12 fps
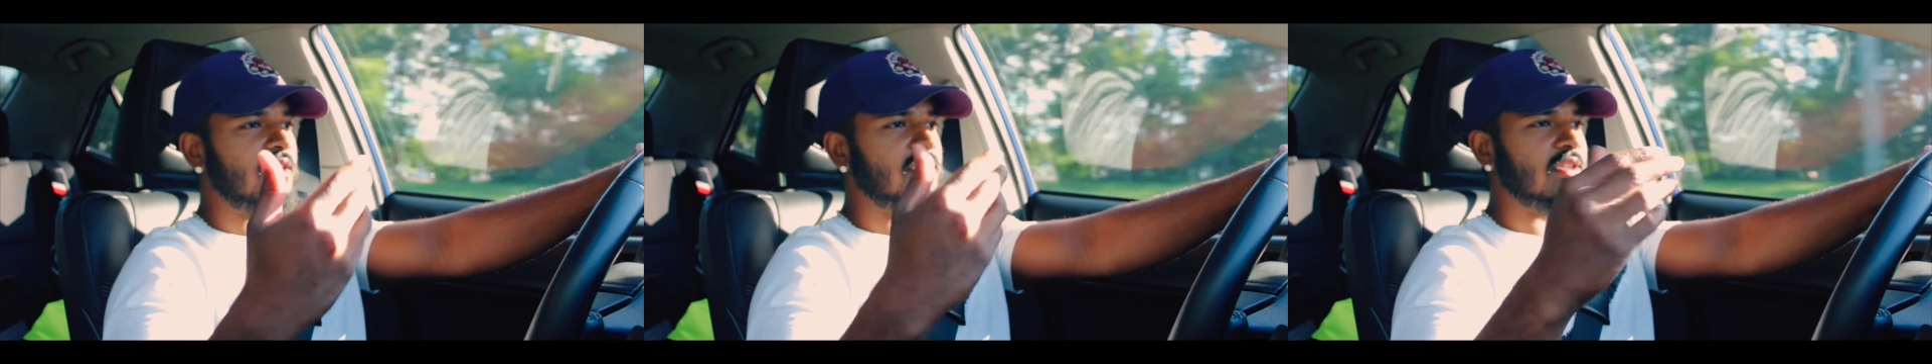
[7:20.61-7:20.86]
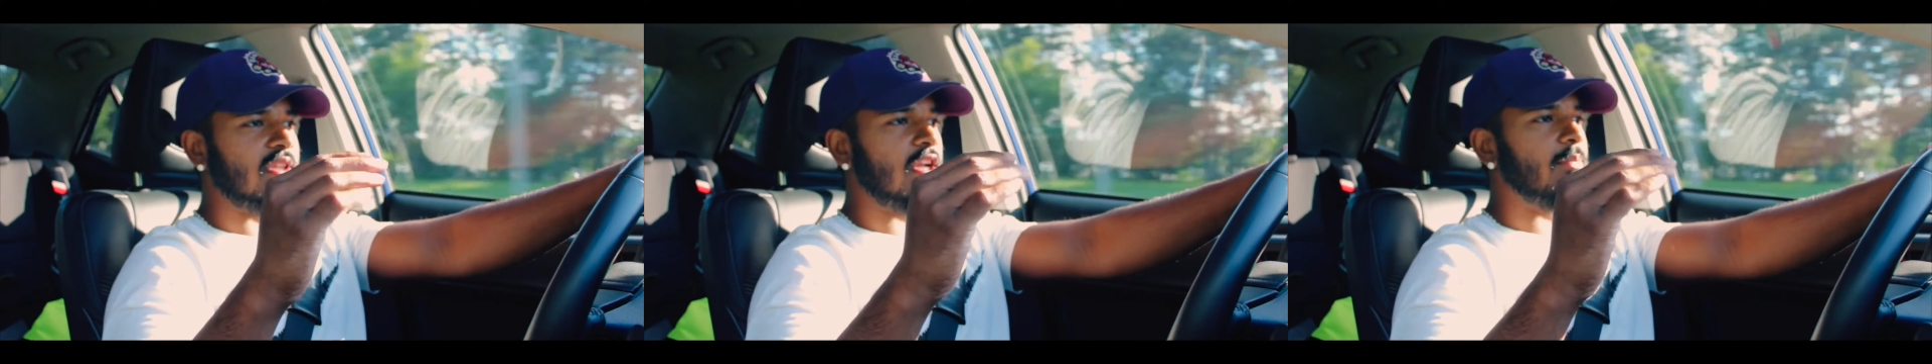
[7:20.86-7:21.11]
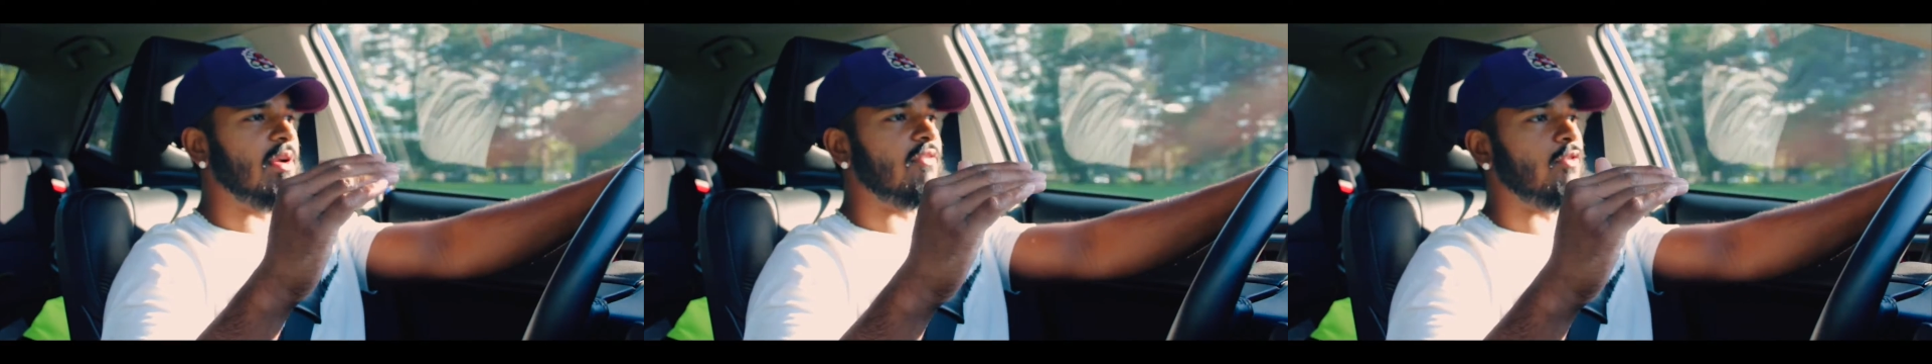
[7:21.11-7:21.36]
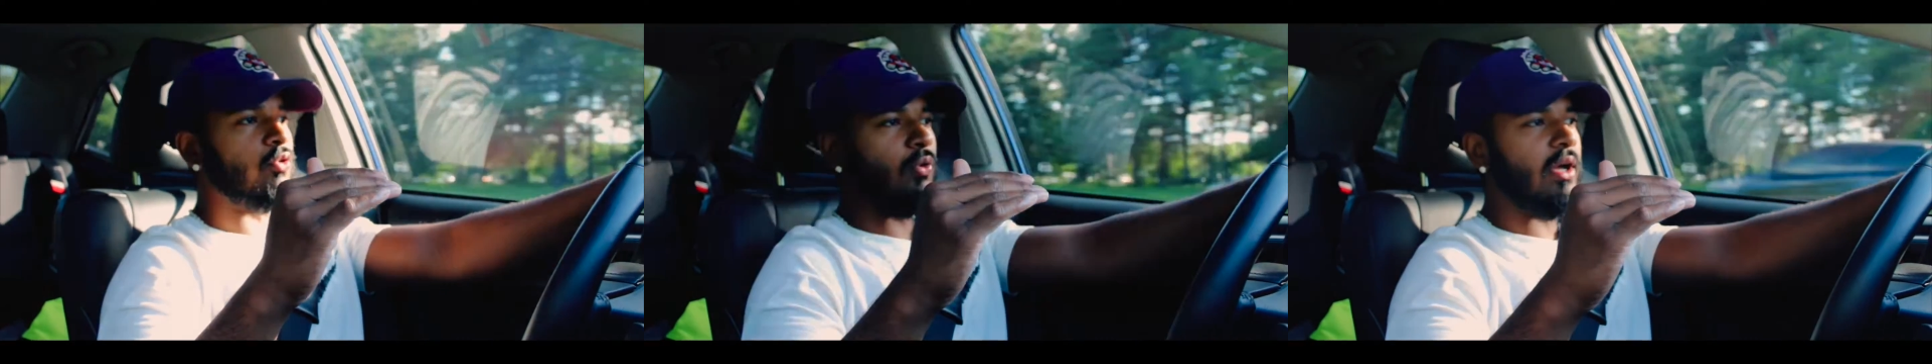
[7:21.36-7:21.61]
It's a little bit
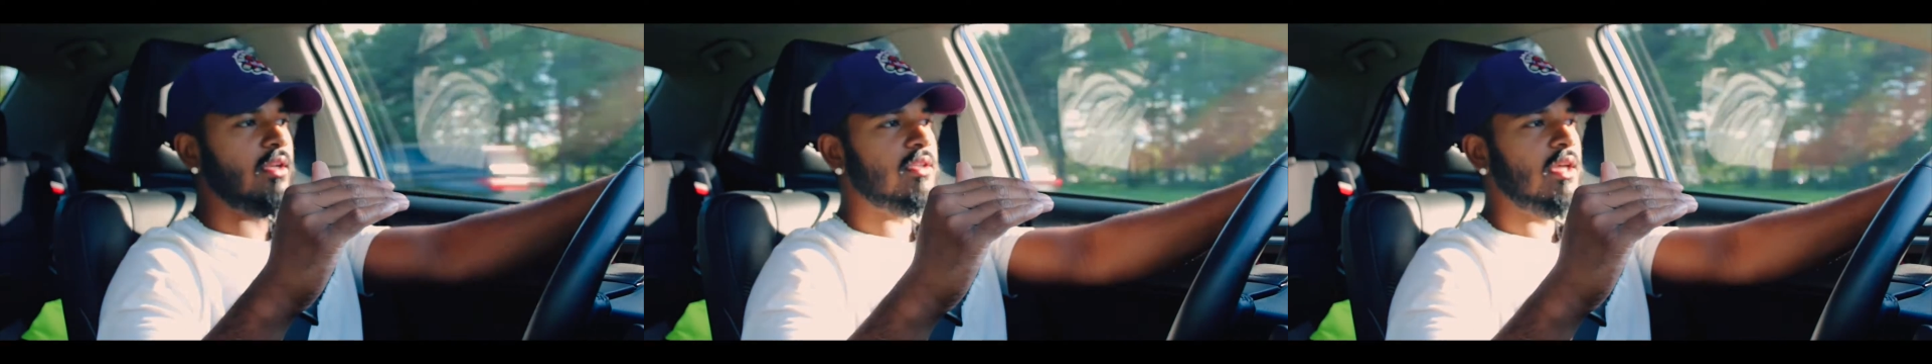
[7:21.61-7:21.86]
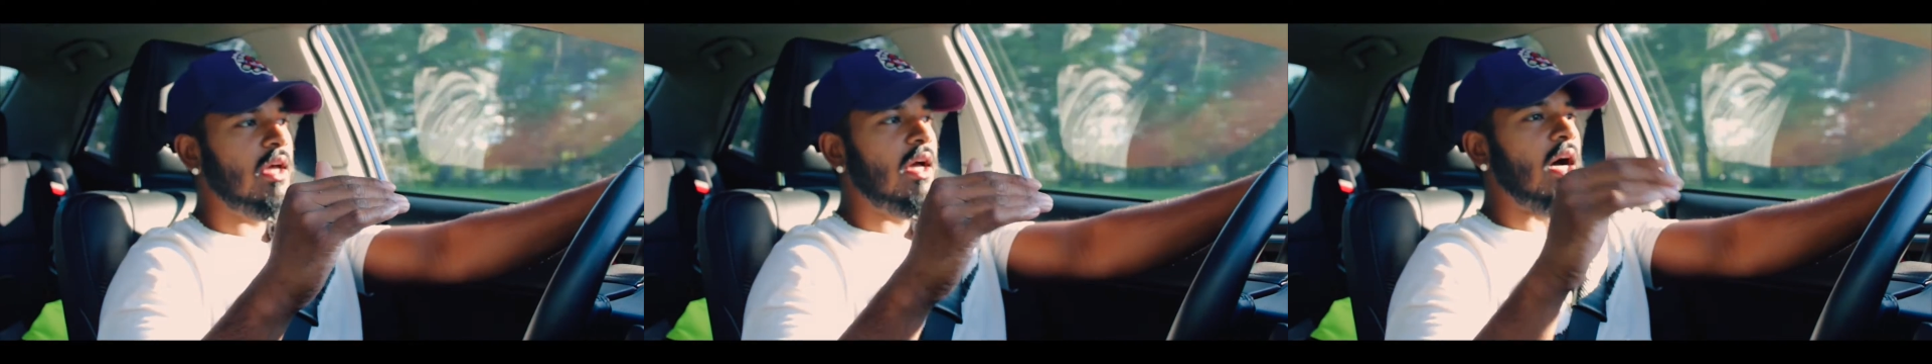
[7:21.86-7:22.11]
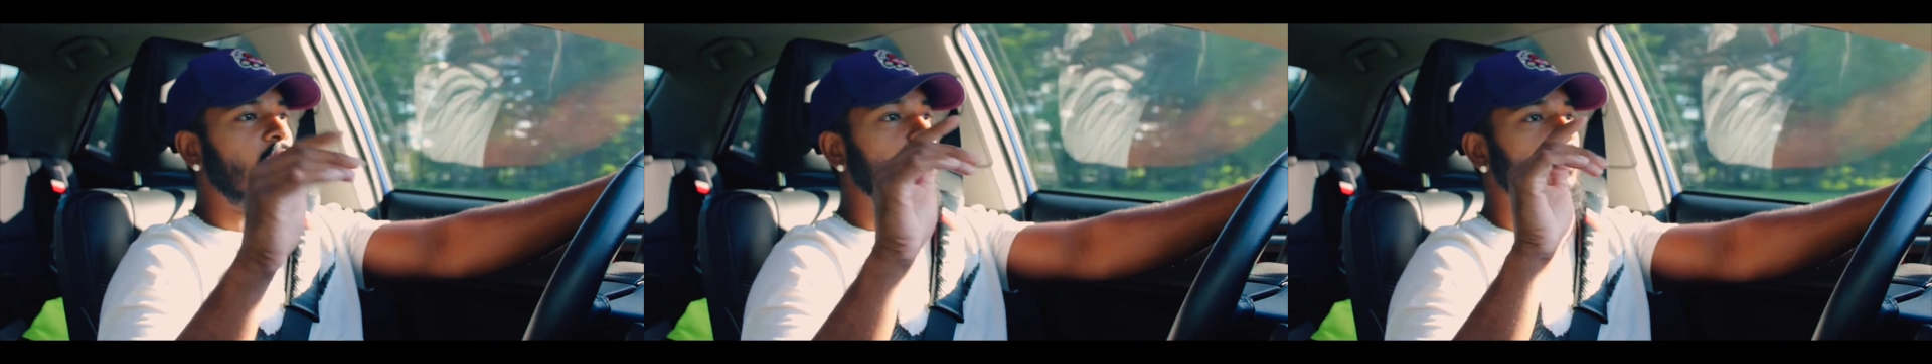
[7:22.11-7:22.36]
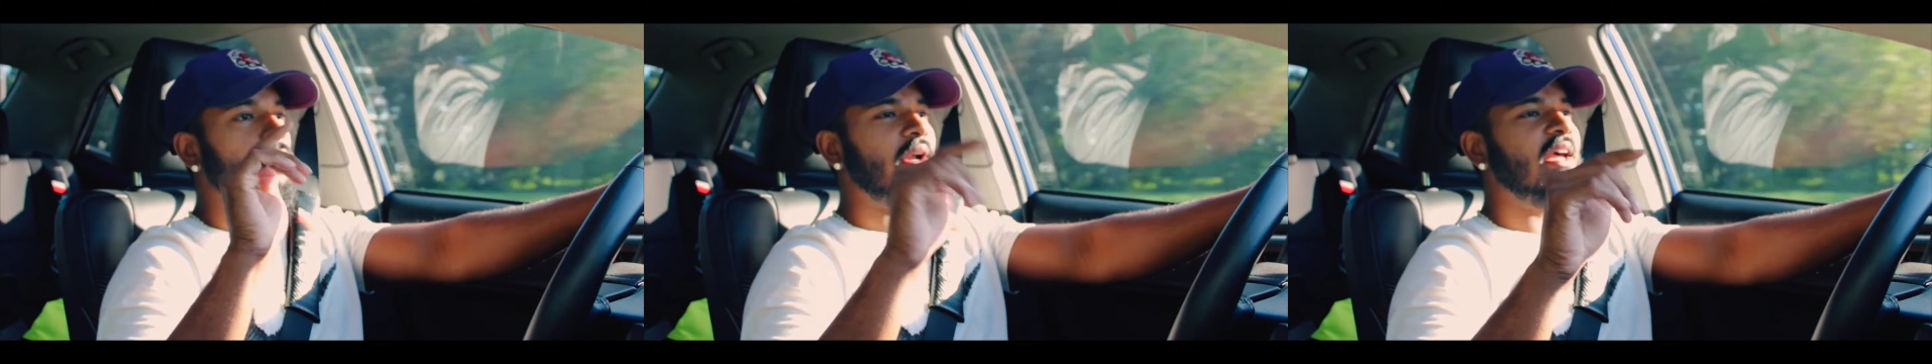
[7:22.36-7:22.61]
of grunt.
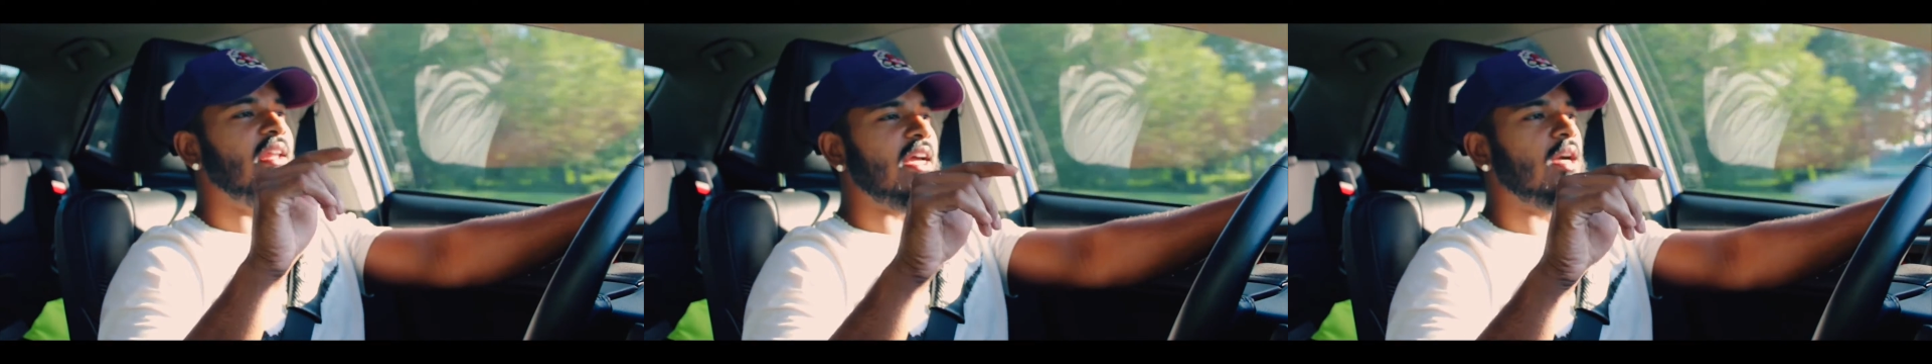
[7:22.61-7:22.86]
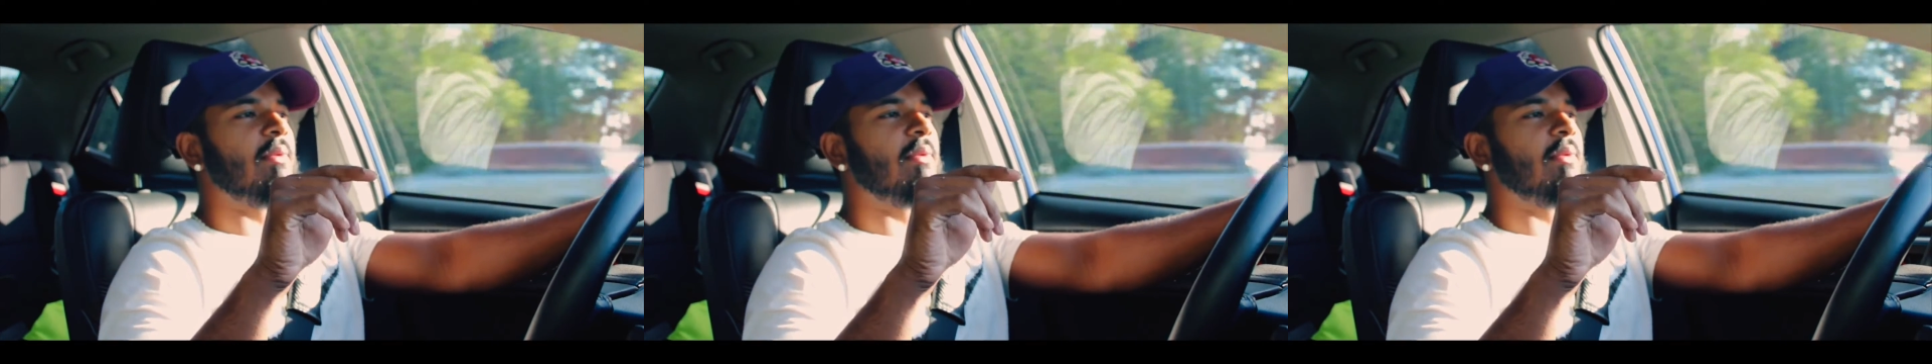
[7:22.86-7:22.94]
What I like